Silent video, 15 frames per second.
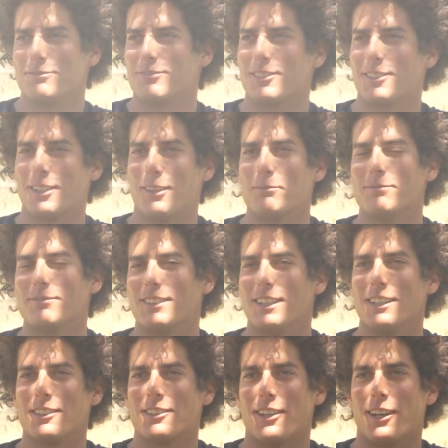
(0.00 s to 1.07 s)
some
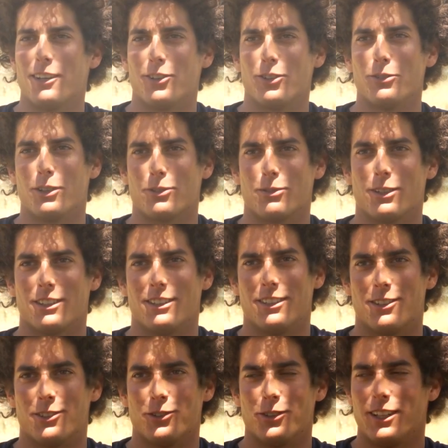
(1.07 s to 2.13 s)
things I always
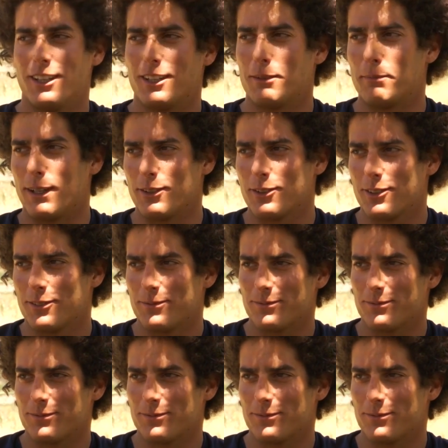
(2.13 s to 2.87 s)
wanted to hear about.